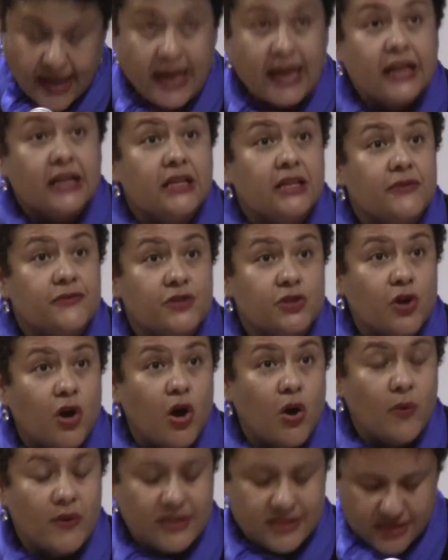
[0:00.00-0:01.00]
And Clifton
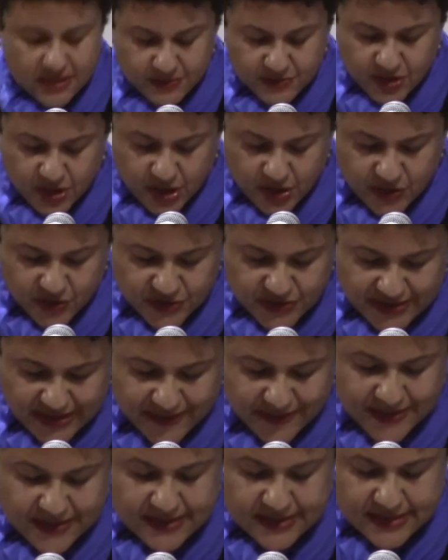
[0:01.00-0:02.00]
always seemed to
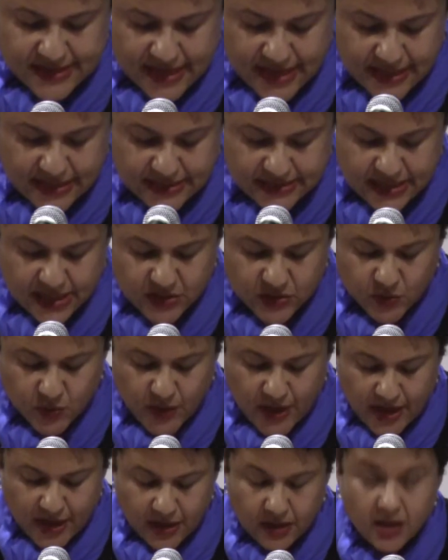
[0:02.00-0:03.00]
understand the stakes as
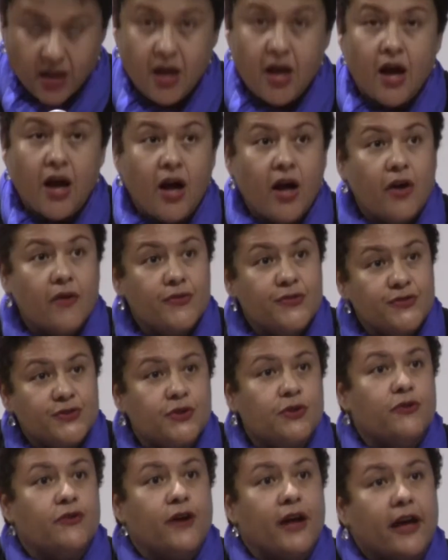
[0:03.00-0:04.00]
well of
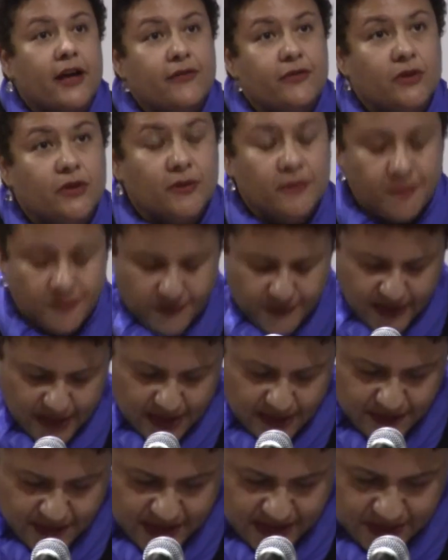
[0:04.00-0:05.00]
survival
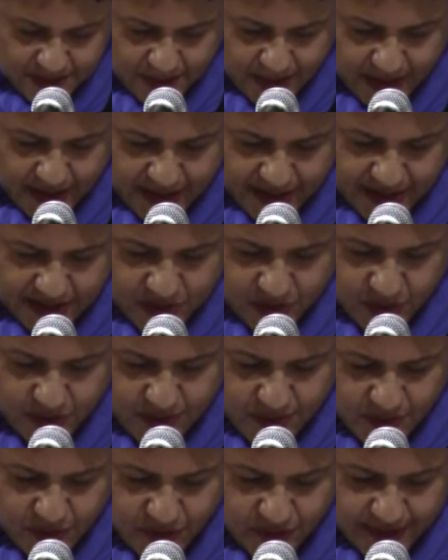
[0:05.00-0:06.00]
in these bodies we
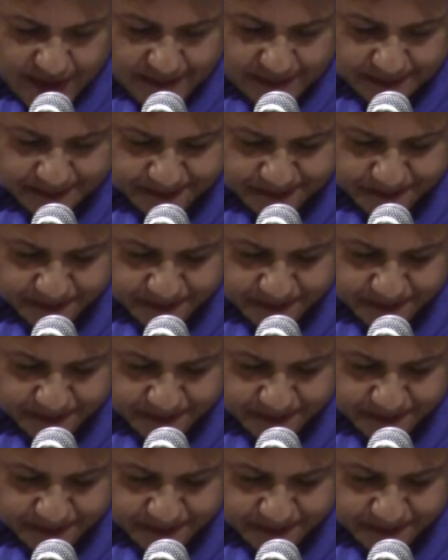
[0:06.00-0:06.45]
move in.